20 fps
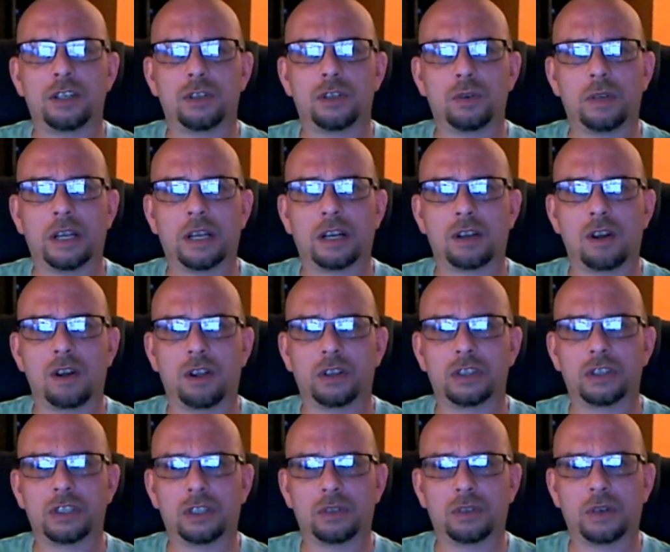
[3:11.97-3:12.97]
to get a college
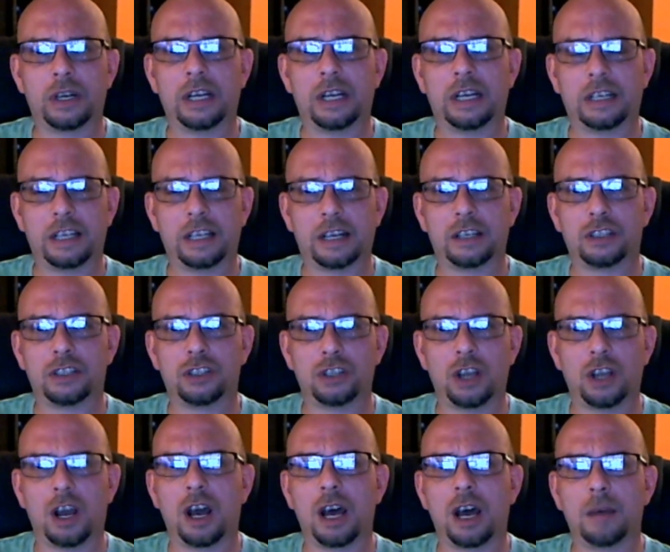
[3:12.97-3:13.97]
degree and get a
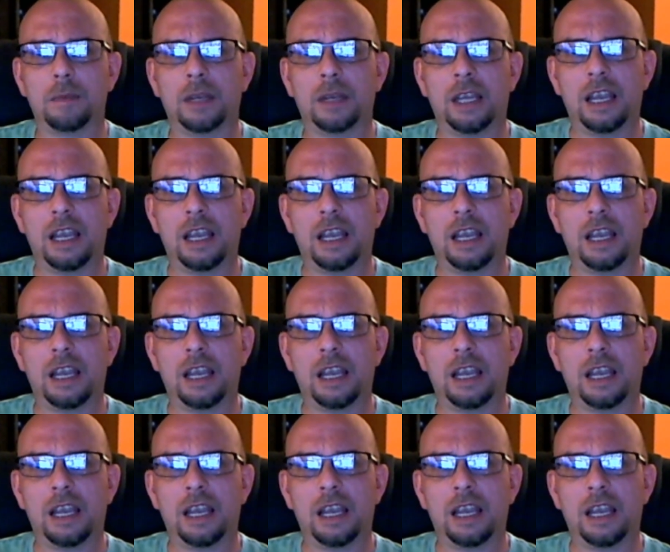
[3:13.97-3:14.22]
job